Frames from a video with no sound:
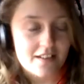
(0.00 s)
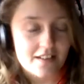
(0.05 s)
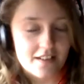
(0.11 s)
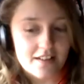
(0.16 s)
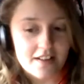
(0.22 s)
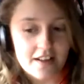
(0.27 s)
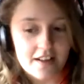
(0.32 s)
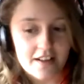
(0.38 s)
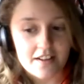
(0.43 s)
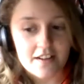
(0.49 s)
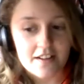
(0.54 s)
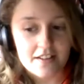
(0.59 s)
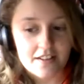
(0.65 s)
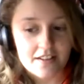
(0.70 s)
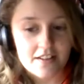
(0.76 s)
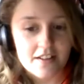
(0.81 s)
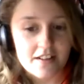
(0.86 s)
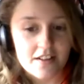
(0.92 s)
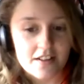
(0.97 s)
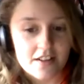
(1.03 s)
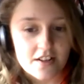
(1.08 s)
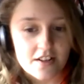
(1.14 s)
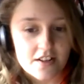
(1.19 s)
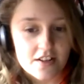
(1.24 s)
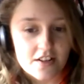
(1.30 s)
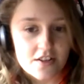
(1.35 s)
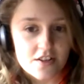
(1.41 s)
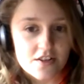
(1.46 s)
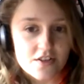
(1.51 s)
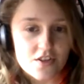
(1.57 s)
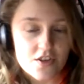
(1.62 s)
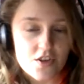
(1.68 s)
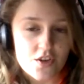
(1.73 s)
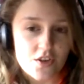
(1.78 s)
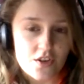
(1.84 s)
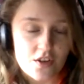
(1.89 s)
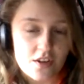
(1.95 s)
yeah.
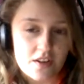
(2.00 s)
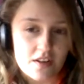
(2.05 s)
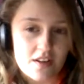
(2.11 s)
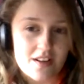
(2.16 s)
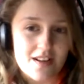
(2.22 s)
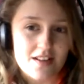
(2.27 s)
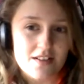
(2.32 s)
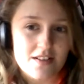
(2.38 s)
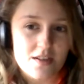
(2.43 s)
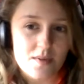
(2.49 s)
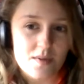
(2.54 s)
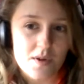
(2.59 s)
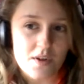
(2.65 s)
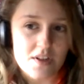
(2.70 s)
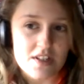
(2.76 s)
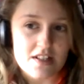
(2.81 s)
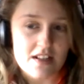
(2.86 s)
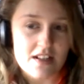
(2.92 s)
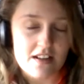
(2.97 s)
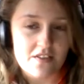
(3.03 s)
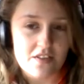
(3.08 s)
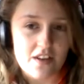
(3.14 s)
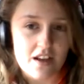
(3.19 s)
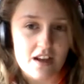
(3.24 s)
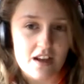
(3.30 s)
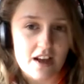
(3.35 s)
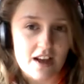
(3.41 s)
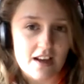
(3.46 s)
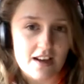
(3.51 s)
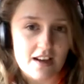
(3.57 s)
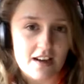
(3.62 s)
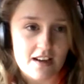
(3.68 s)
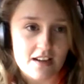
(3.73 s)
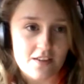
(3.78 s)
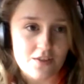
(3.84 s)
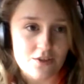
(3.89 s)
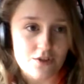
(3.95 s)
So to be honest, I
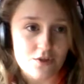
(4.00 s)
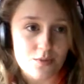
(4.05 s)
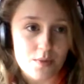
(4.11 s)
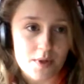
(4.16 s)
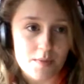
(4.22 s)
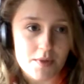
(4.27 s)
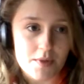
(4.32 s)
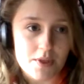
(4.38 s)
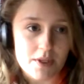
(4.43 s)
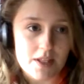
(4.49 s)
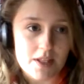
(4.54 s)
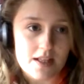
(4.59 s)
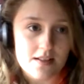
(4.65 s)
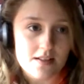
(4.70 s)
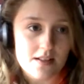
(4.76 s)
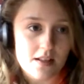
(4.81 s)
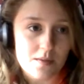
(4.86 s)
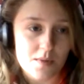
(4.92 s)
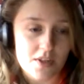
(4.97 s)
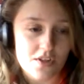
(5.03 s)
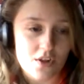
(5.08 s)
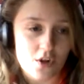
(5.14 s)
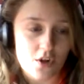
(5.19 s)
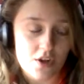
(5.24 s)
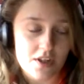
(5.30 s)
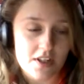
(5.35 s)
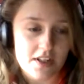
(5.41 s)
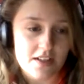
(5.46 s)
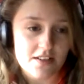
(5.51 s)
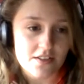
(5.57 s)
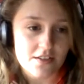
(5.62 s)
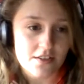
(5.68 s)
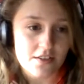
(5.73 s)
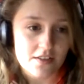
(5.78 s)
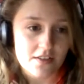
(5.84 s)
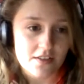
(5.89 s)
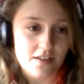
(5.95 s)
can't even remember the last time I taught an
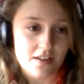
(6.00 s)
adult.